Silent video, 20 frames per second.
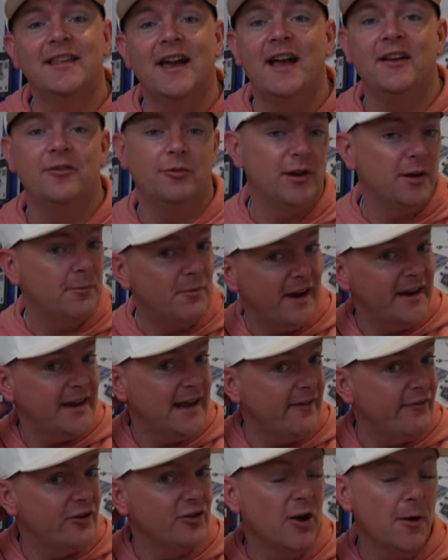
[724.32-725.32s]
that, when I might
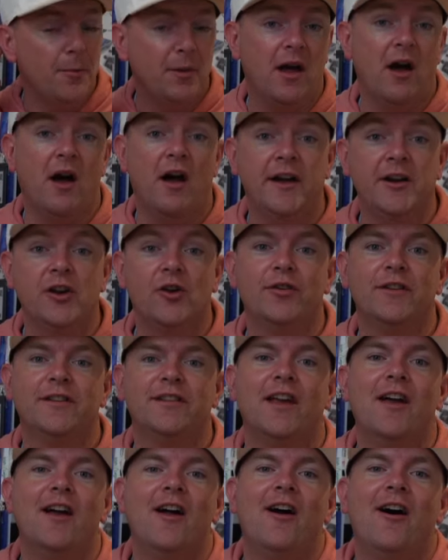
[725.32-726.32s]
have a couple of high nos
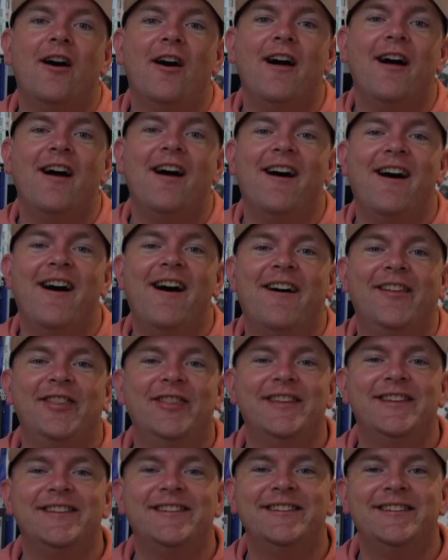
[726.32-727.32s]
on
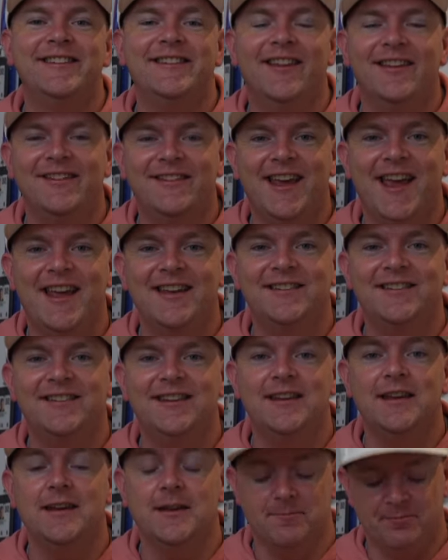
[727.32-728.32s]
the
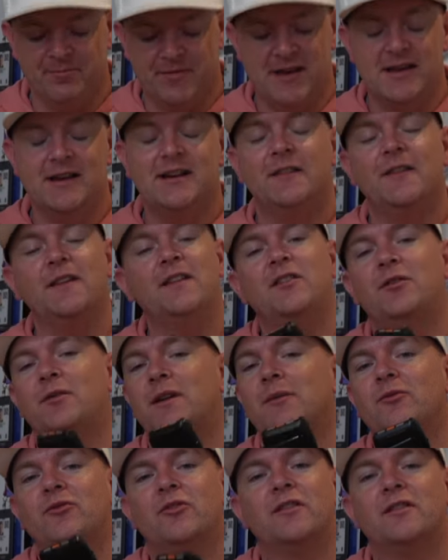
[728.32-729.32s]
10T, this is when
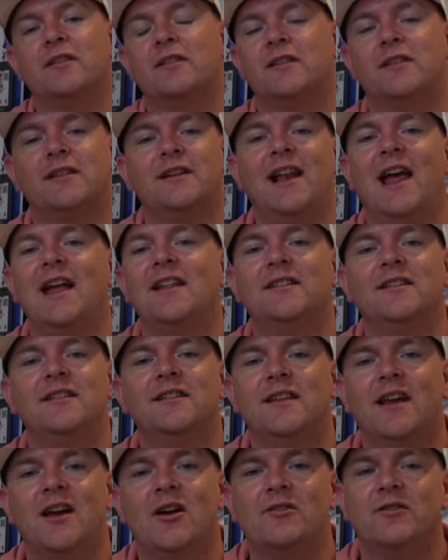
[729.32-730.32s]
I'm just glancing
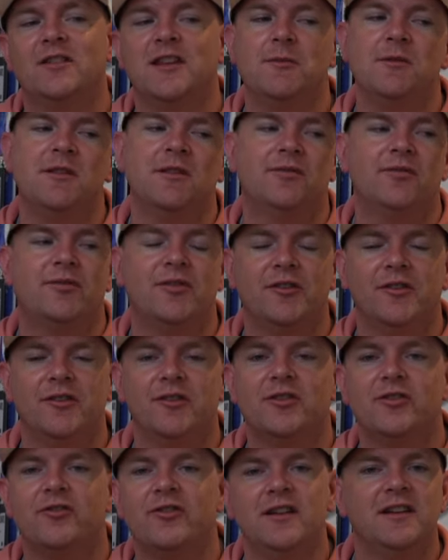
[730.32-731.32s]
down, give me the front of
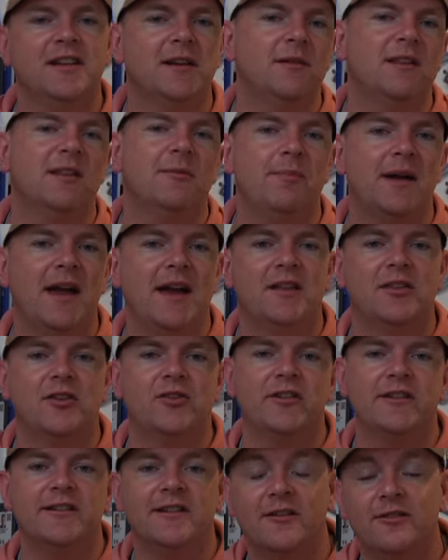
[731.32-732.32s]
the green, give me the back of the
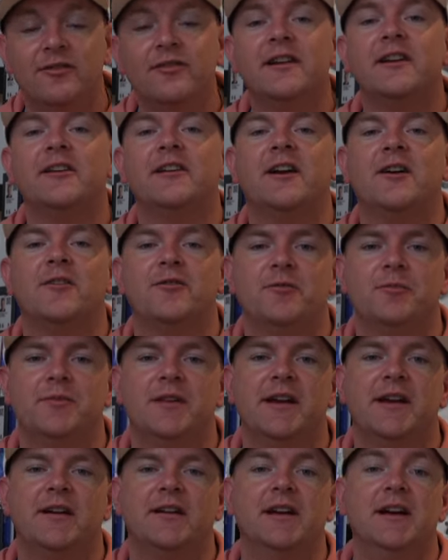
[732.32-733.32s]
green, and I'll figure it out from
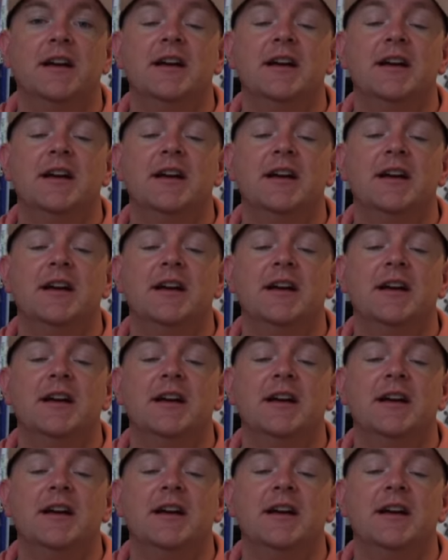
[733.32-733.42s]
there.